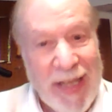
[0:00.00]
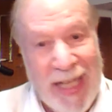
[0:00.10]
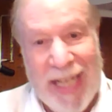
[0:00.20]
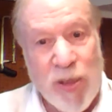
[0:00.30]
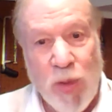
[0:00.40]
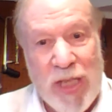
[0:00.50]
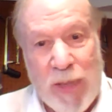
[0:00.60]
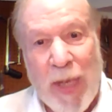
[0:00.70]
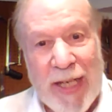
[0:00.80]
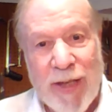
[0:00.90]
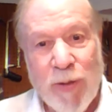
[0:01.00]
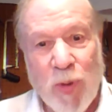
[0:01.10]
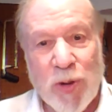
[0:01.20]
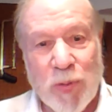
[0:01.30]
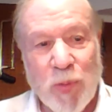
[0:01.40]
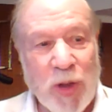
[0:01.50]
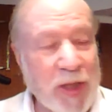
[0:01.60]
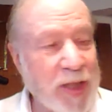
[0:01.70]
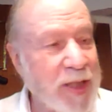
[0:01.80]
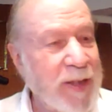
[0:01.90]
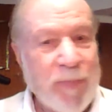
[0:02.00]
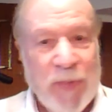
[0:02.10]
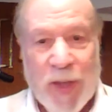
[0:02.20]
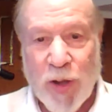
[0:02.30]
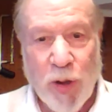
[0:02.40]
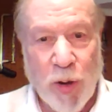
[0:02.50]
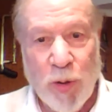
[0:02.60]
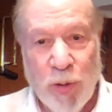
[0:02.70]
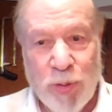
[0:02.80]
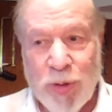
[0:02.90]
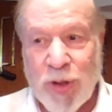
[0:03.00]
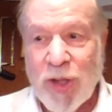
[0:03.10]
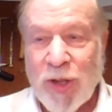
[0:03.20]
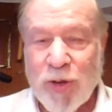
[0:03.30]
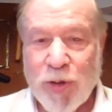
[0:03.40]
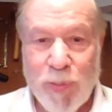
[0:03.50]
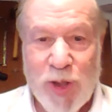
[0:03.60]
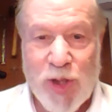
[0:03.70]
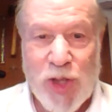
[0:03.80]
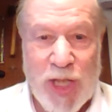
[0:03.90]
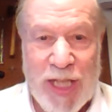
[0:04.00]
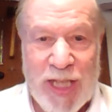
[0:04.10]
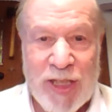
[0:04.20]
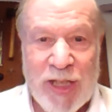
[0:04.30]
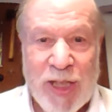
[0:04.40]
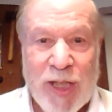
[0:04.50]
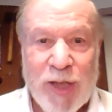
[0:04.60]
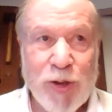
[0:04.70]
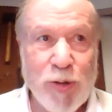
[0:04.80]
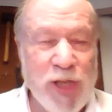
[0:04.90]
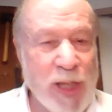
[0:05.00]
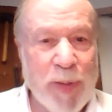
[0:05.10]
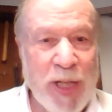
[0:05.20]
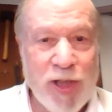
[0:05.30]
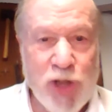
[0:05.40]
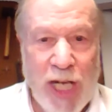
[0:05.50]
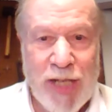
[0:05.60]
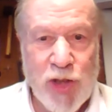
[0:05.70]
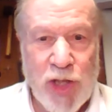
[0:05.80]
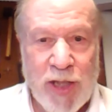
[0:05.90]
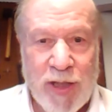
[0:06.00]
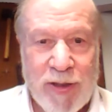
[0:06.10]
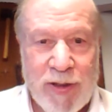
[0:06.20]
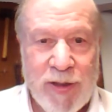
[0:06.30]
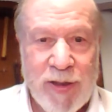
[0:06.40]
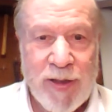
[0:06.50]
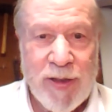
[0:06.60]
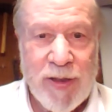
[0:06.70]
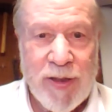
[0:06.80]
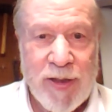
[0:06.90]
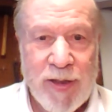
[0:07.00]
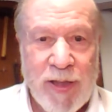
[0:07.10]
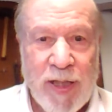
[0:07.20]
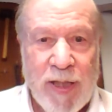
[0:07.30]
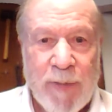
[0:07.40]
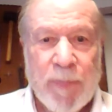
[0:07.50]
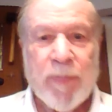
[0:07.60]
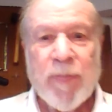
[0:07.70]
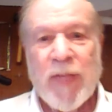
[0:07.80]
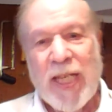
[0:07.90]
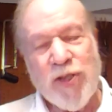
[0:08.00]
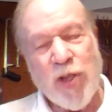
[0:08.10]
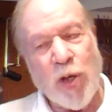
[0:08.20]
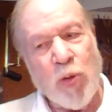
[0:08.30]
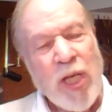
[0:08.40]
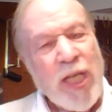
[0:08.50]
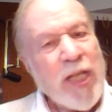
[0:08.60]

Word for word: that's what's making the world work code to machine to something changing. Mm-hmm. And so,